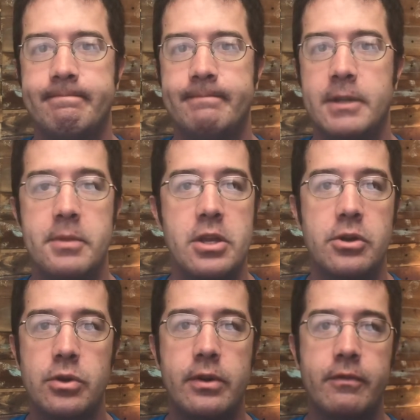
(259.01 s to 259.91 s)
something you're
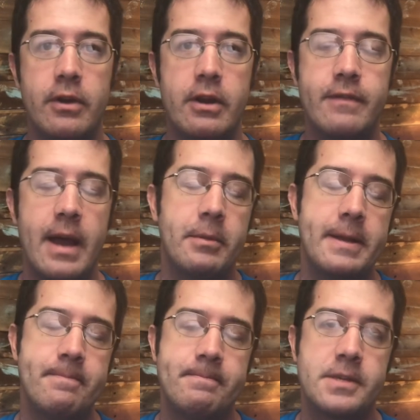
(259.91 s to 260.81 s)
doing for your family.
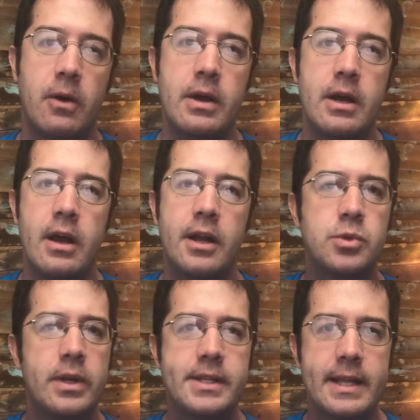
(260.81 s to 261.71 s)
So I just
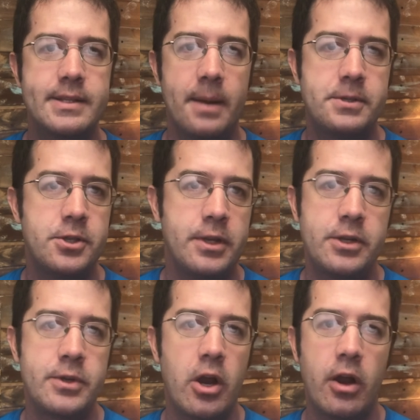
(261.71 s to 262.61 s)
want to take this opportunity
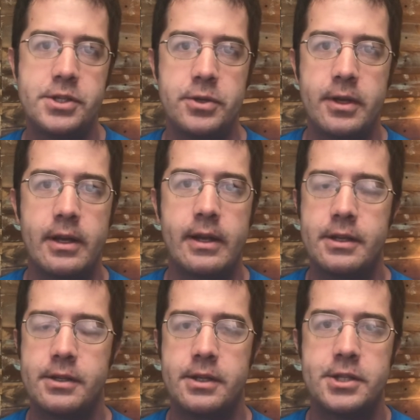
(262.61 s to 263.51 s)
to encourage you
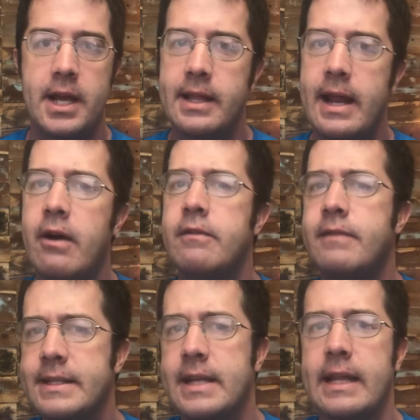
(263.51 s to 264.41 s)
to check that out and
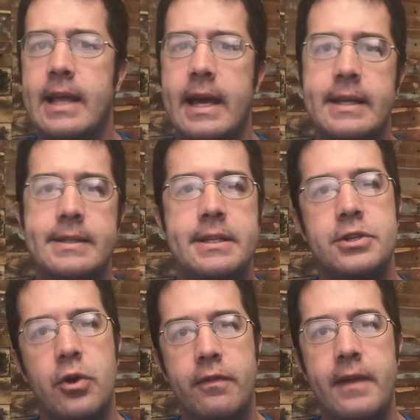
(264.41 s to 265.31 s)
investigate that. Is
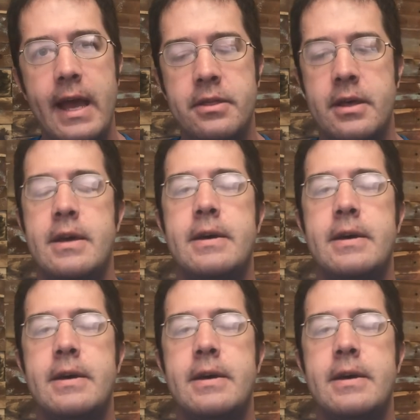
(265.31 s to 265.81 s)
this your faith